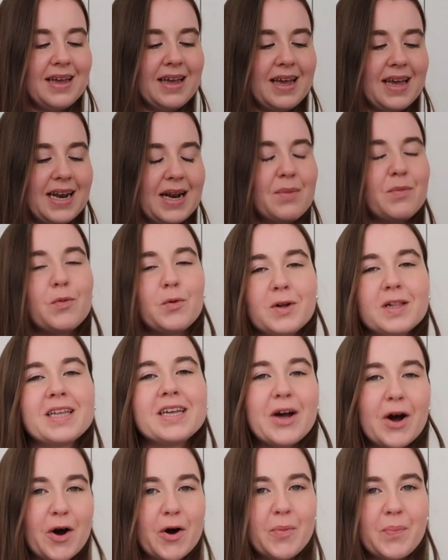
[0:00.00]
And I'm
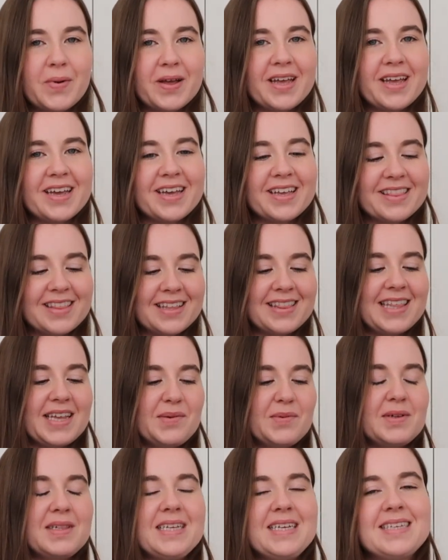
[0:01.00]
really hoping that they
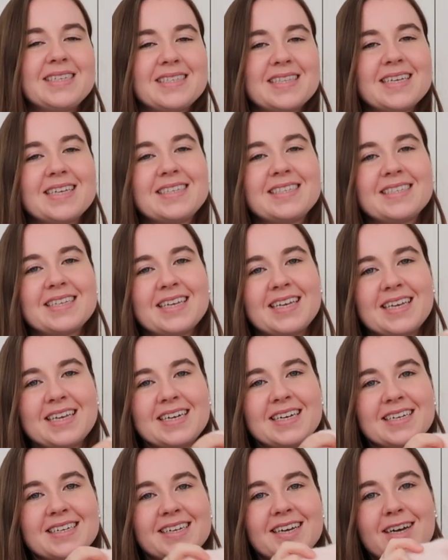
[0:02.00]
release this
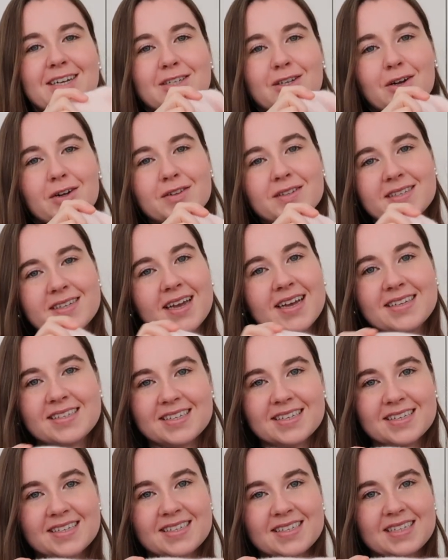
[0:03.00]
in adult
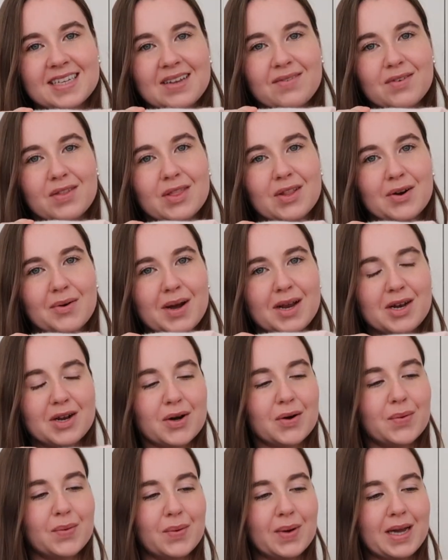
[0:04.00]
sizes, even though I
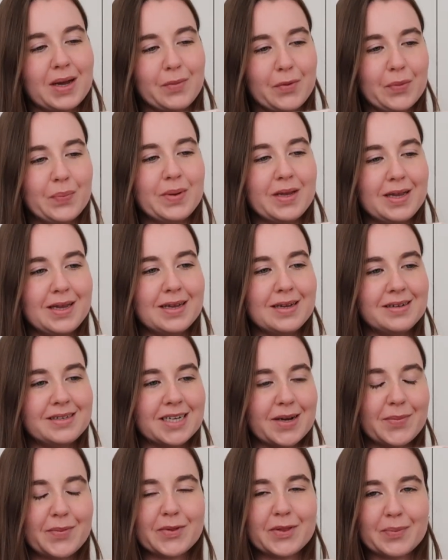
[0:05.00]
know it will be
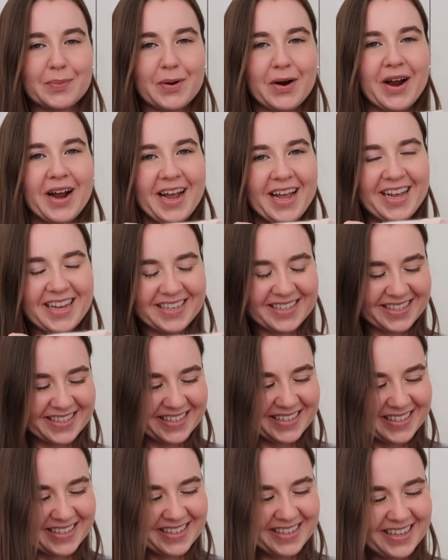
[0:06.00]
double the
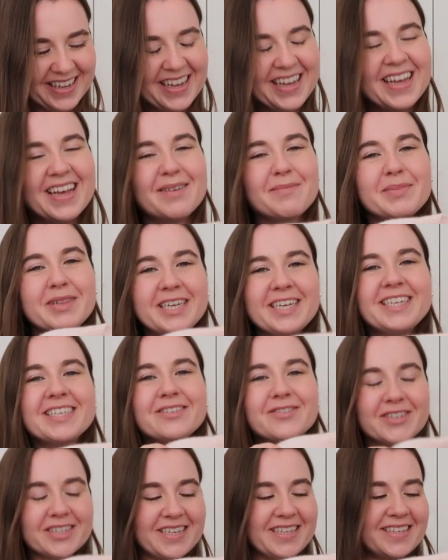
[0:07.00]
price.
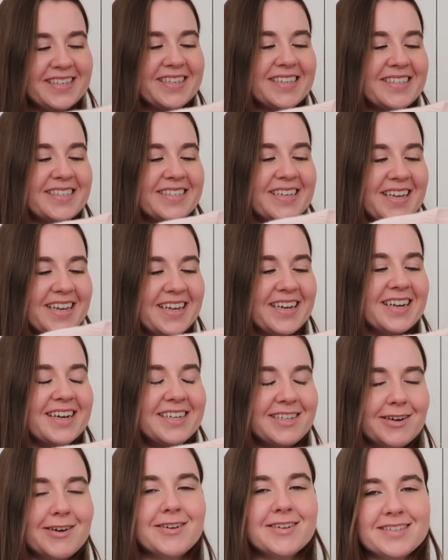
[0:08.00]
Please release this in
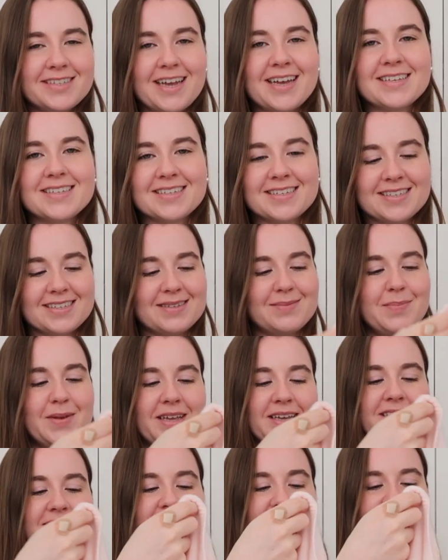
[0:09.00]
adult sizes
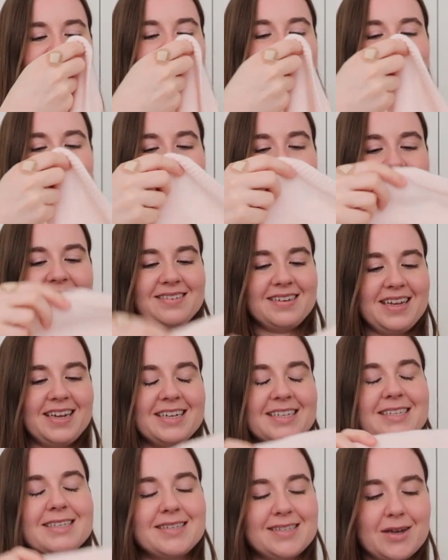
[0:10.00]
because it
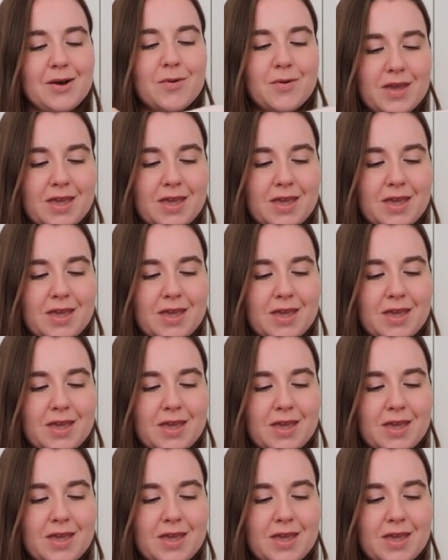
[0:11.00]
is so